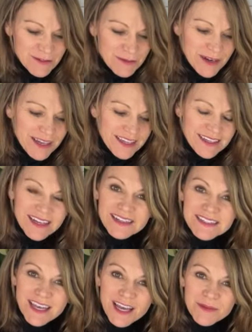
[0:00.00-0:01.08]
right on
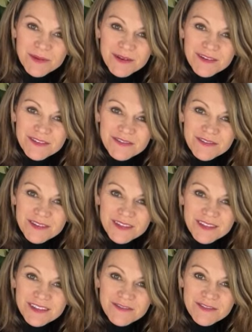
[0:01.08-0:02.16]
top of
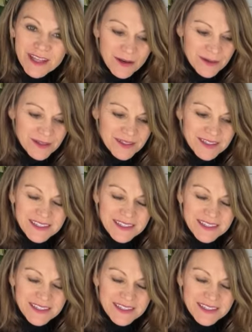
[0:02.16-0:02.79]
the flower.